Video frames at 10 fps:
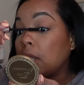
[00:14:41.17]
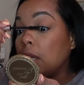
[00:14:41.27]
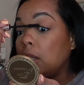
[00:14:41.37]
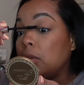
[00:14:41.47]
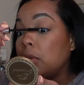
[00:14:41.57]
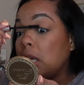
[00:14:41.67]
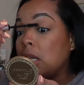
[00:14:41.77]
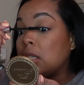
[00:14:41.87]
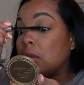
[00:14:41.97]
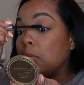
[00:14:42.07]
you
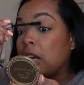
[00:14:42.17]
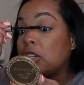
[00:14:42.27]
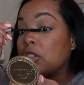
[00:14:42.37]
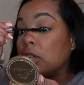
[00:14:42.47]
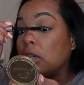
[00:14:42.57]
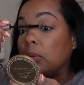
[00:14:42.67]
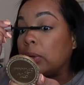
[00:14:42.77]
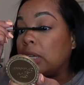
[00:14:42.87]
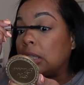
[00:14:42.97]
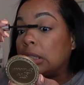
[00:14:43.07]
need to make sure you're
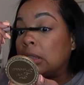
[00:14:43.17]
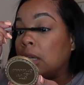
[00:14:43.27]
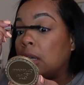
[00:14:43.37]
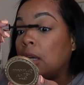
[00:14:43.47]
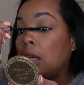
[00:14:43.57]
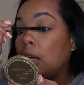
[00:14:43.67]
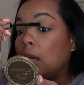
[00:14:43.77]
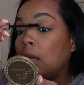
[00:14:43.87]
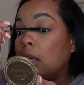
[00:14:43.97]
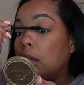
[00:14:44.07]
well,
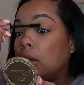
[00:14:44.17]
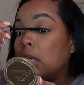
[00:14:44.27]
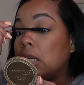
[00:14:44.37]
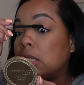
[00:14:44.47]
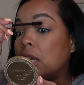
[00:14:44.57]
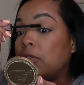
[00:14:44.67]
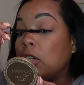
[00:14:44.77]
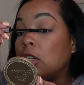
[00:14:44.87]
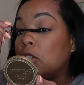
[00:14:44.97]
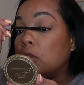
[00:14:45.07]
you know, because if
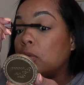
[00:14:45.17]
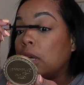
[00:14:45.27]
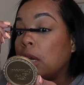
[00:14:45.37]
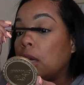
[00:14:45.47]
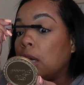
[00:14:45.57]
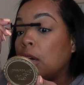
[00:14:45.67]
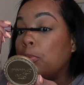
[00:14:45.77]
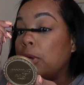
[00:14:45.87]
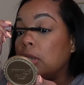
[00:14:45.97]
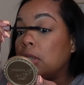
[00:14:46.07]
you're doing and
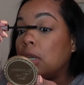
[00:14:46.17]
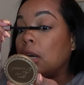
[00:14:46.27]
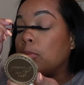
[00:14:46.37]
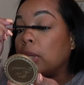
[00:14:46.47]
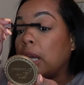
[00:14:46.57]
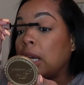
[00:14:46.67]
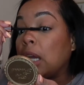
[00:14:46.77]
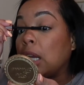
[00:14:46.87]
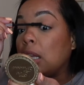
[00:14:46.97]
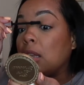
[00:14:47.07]
building and planning
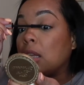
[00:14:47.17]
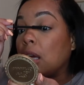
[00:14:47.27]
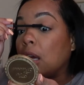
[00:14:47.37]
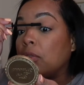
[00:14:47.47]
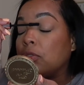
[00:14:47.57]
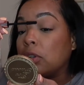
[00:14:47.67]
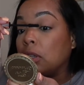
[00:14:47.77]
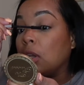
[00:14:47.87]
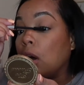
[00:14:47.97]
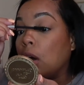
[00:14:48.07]
anything for the
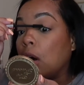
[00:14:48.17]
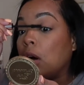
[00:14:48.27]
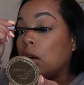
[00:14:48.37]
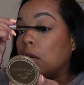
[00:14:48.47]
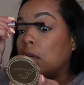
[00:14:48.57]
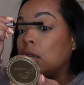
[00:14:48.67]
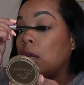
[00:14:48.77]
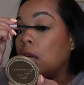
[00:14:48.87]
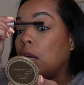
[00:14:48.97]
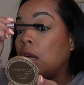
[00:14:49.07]
long haul,
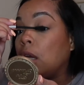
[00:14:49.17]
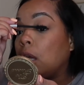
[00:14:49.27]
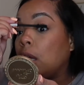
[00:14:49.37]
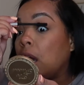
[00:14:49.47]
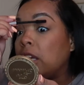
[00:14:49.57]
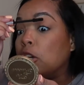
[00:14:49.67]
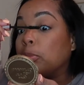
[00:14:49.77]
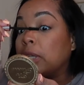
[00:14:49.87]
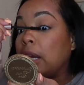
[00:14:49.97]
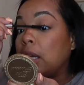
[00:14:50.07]
and you're
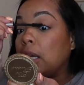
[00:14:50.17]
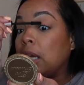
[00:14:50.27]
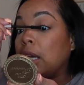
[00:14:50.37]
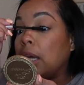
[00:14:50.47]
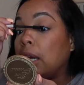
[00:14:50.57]
planning it